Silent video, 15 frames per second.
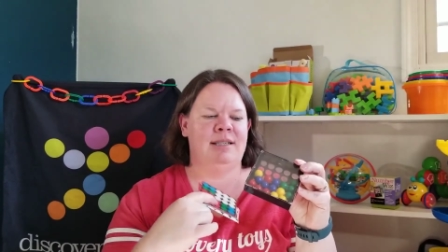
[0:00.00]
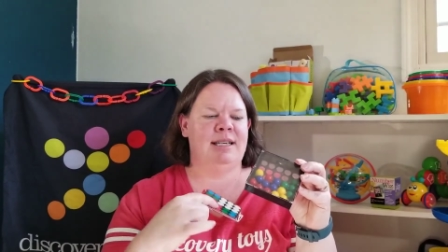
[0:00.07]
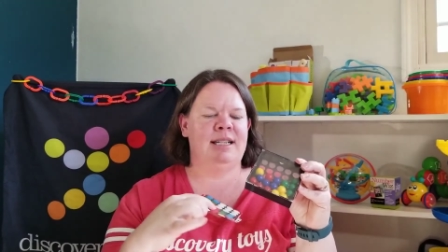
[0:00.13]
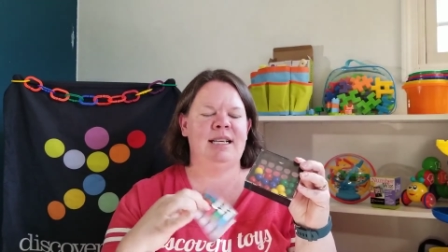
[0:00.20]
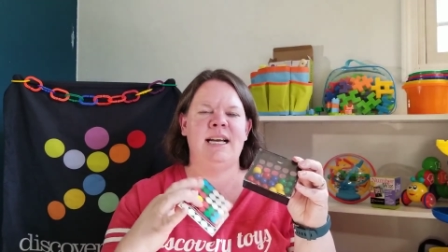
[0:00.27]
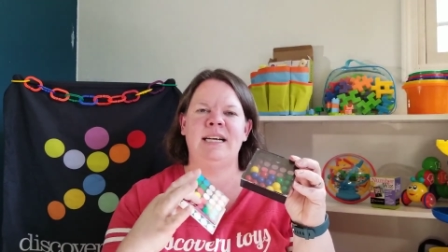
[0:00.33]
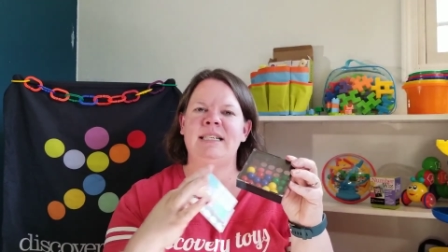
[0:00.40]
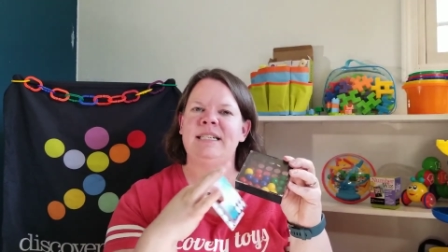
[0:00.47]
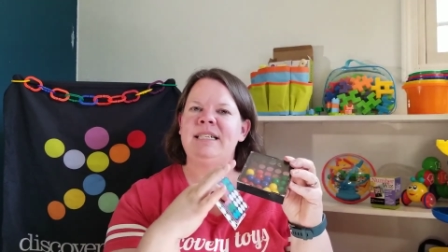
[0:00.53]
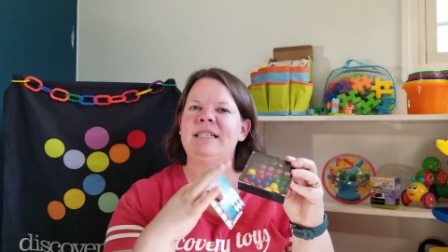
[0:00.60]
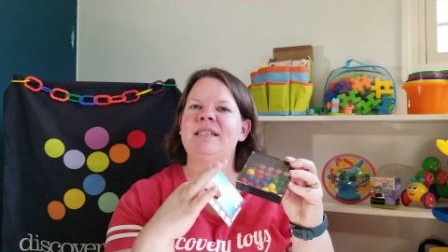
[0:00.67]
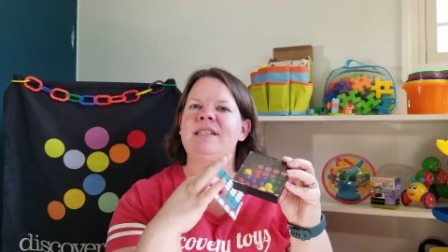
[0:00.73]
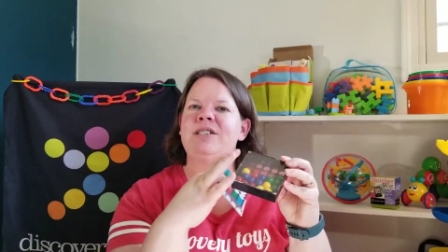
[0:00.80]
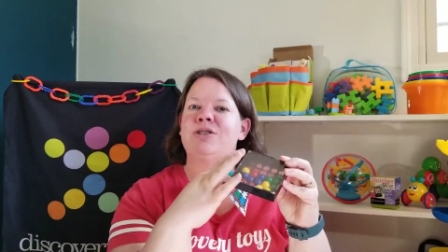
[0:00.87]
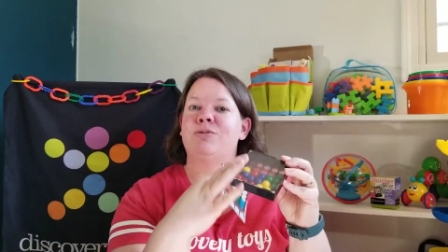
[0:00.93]
And the idea
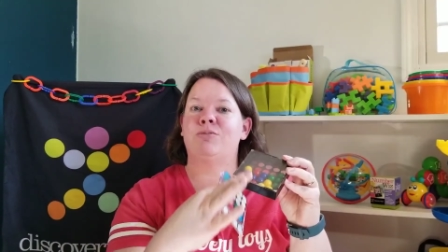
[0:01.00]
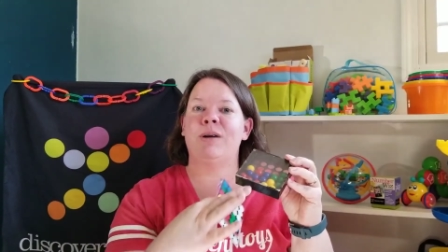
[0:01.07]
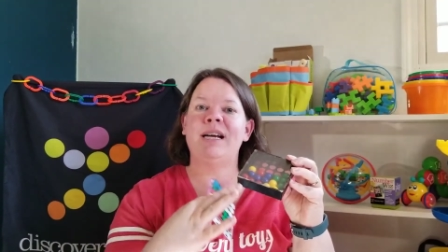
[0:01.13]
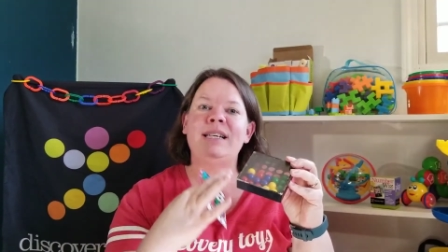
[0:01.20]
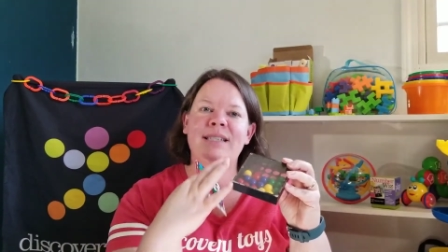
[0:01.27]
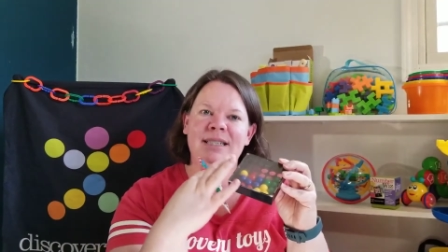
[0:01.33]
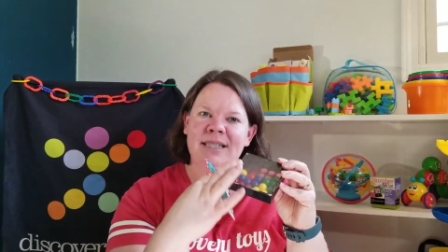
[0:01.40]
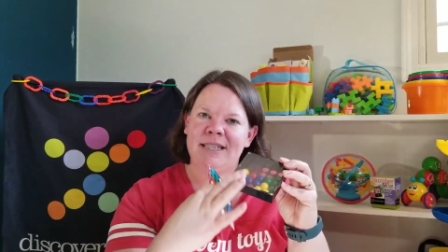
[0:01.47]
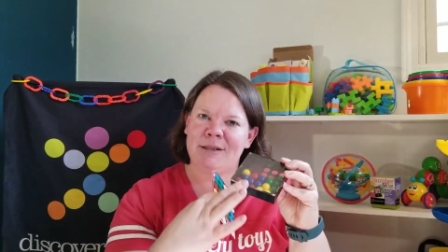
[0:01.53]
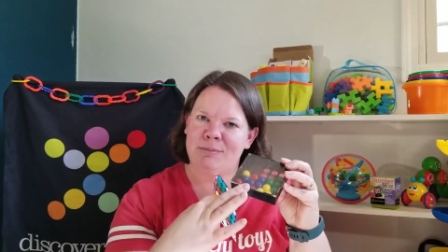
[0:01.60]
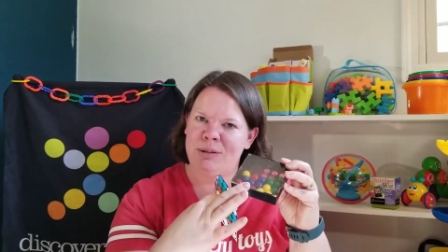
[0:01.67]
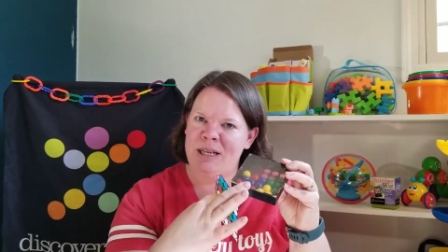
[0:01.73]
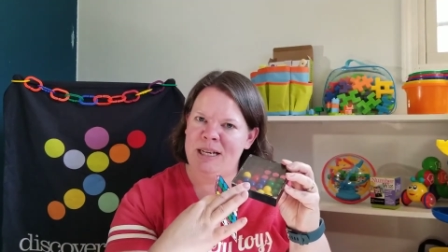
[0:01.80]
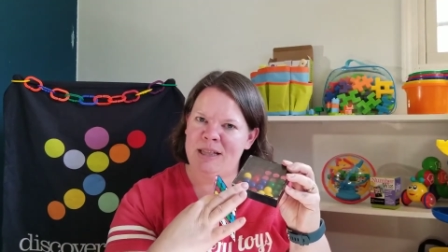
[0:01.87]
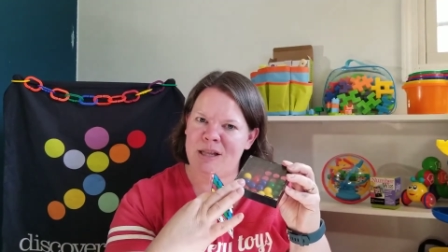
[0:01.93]
is to race to
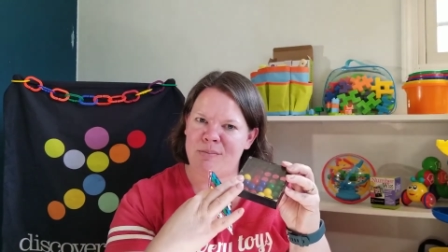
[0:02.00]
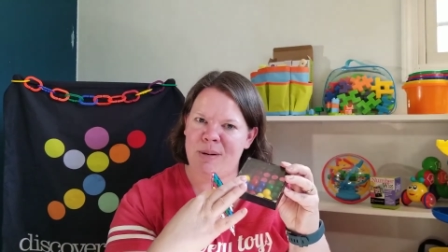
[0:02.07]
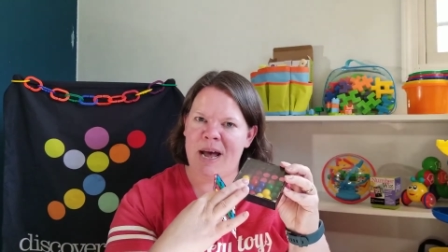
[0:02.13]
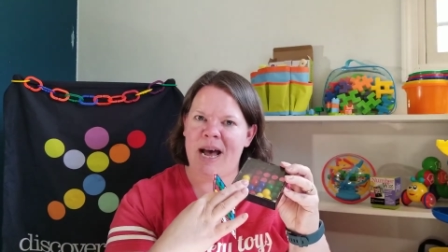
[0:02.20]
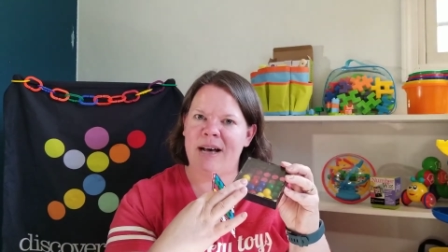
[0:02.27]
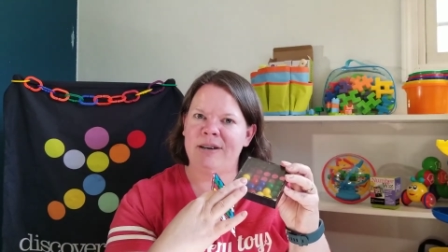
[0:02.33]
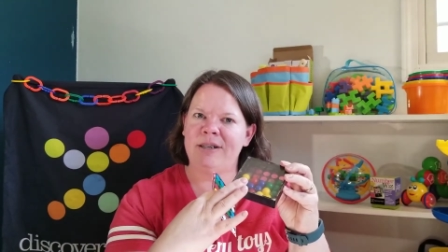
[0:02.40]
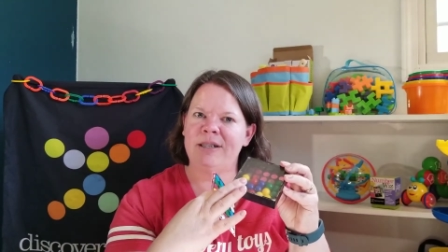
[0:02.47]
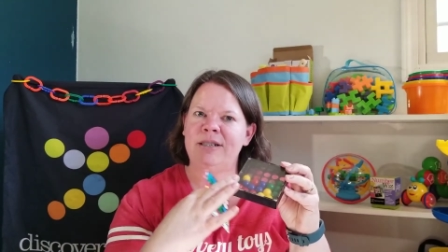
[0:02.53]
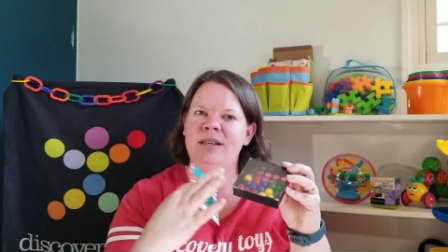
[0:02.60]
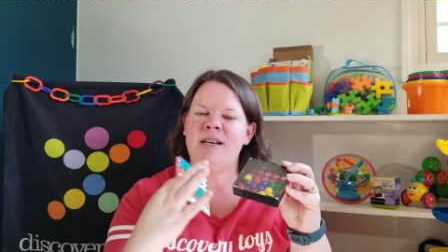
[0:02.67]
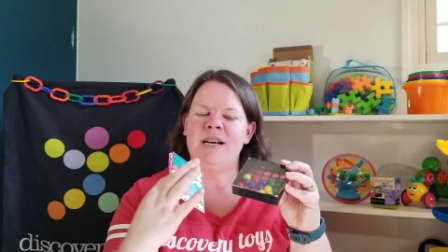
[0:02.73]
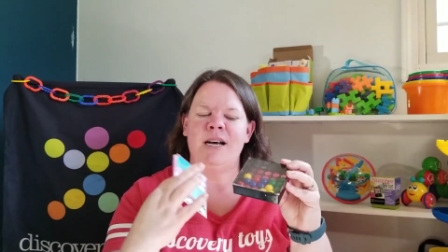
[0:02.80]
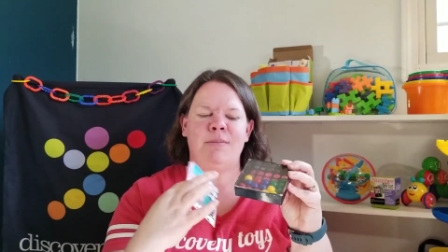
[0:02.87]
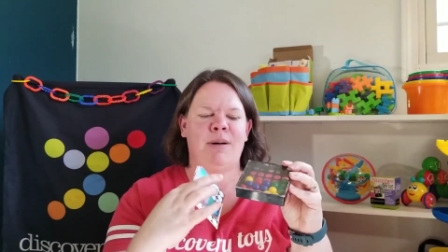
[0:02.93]
complete the pattern
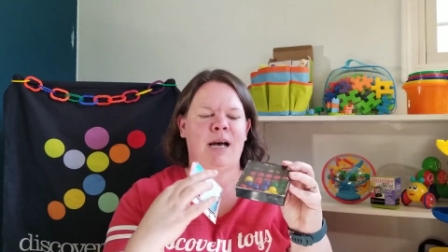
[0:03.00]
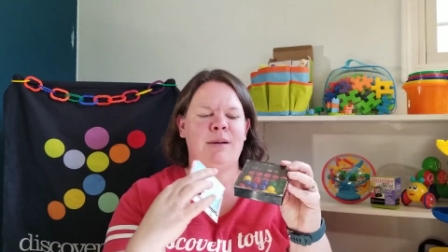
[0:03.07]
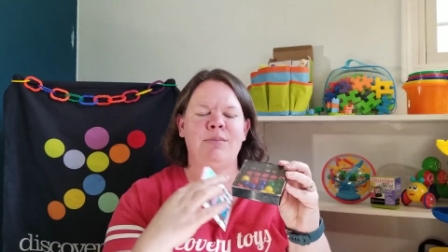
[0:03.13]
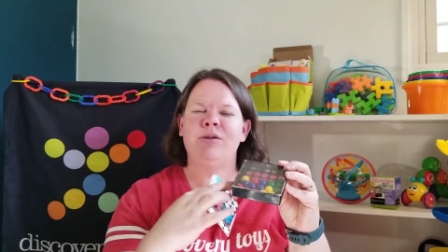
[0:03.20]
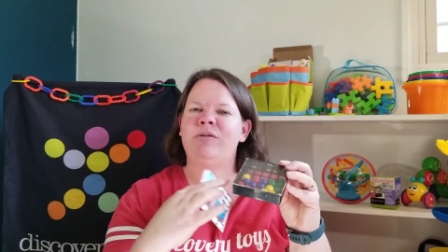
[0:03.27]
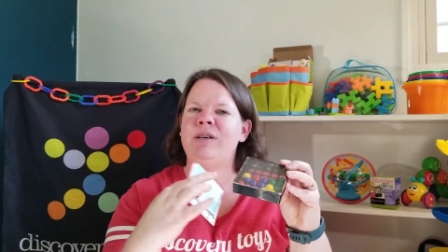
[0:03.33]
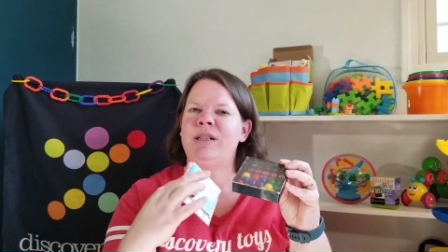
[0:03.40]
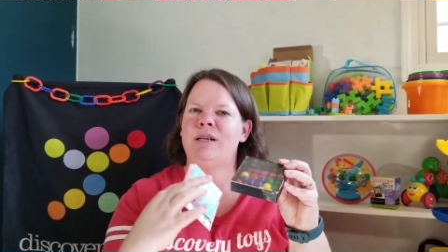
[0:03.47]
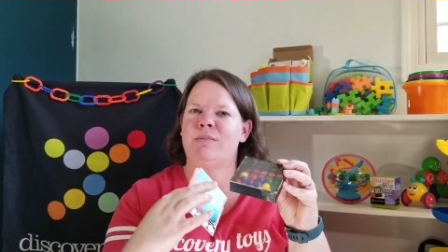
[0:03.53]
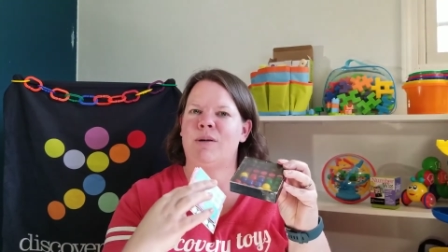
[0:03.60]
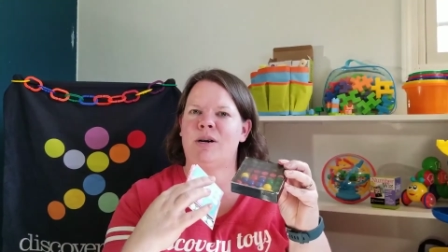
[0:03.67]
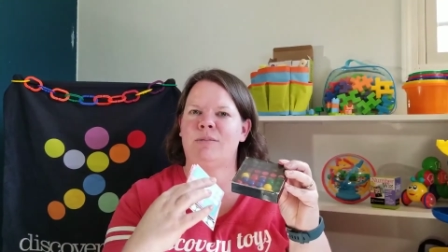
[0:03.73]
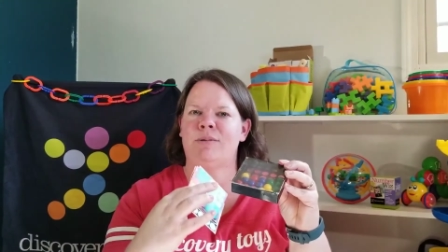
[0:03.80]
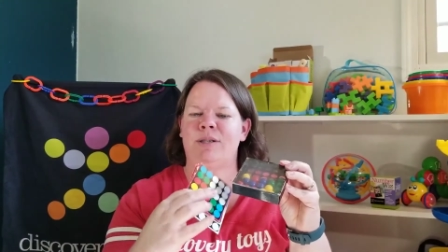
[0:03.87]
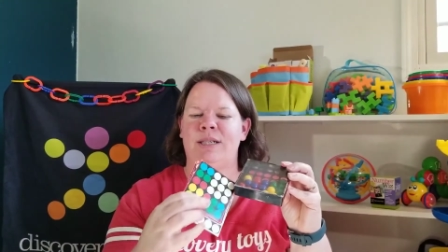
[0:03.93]
by moving the
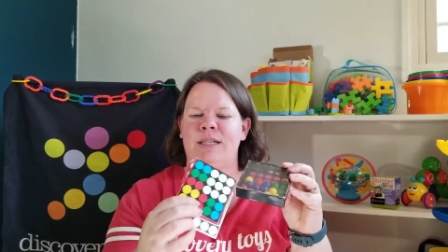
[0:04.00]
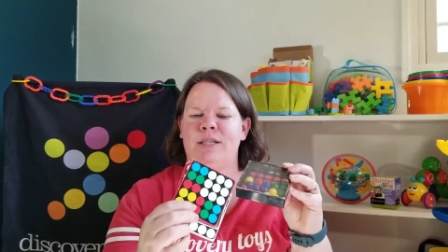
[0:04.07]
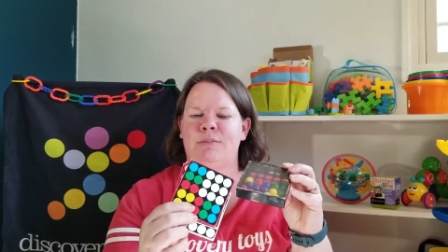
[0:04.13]
marbles into